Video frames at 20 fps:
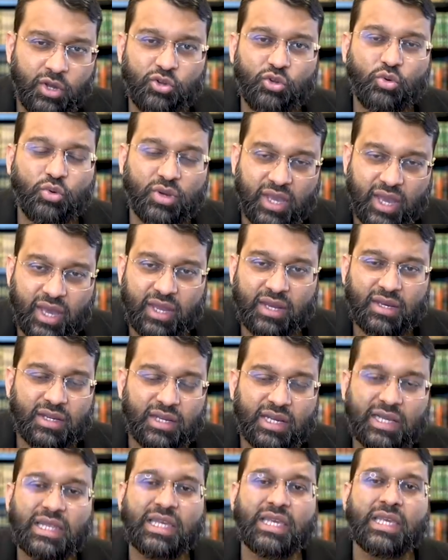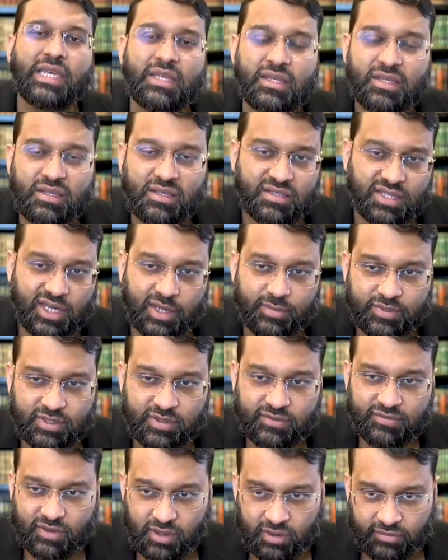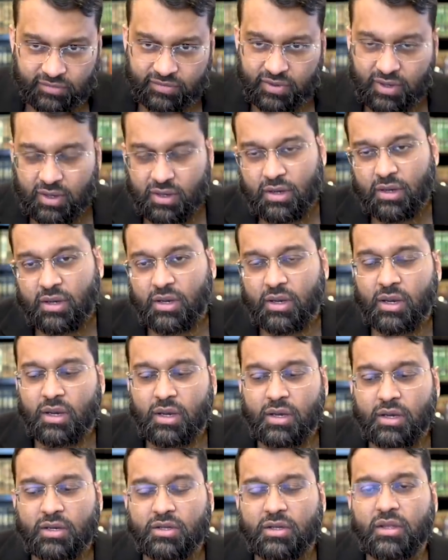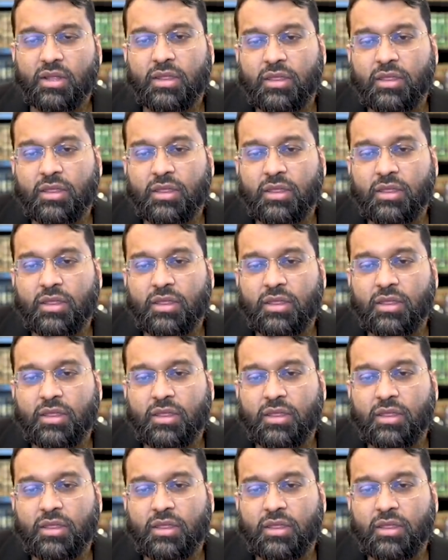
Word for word: you can glean these types of, of uh, uh,